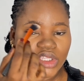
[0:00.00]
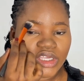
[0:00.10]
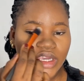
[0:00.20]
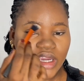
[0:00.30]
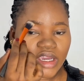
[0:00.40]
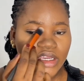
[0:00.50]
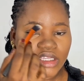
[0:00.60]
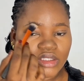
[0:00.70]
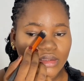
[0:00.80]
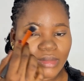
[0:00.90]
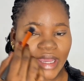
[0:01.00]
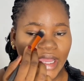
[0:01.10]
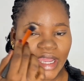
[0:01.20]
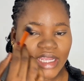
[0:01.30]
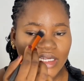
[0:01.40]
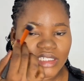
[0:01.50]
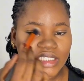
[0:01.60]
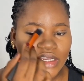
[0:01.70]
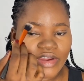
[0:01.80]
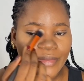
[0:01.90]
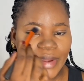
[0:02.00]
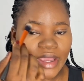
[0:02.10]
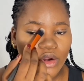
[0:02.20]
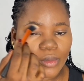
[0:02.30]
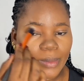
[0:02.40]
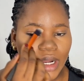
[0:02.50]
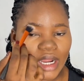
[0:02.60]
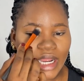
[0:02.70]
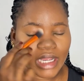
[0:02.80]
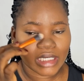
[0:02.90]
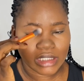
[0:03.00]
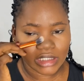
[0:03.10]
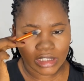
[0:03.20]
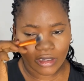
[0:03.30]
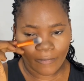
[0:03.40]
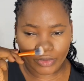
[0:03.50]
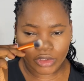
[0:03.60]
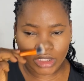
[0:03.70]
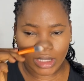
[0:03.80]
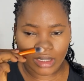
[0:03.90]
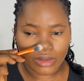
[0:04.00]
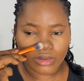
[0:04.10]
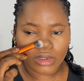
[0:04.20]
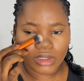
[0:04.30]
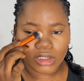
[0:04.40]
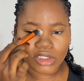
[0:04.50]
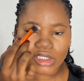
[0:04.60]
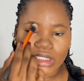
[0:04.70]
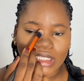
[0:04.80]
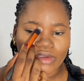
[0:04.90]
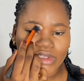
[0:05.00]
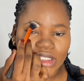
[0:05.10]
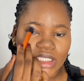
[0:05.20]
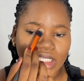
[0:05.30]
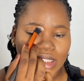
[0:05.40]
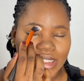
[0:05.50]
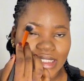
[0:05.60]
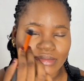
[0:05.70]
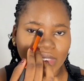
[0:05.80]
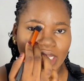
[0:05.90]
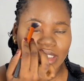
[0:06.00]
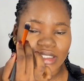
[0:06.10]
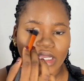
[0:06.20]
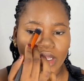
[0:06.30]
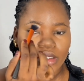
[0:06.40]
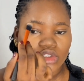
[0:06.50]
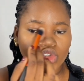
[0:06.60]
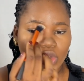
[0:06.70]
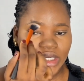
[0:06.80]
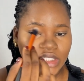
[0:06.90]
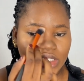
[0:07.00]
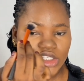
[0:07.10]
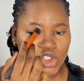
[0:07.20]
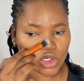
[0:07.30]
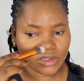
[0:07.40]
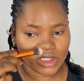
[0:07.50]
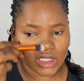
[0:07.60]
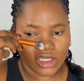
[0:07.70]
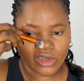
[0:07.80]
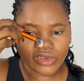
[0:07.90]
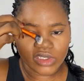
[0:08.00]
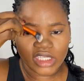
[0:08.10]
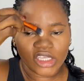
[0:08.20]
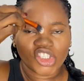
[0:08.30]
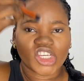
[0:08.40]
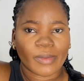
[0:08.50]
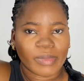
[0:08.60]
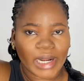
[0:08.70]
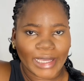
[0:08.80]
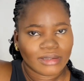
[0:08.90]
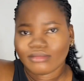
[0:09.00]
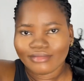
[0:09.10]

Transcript: here, into my eyelid area, my upper eyelid. I brush that out. It just gives it a seamless transition instead of just a sharp line.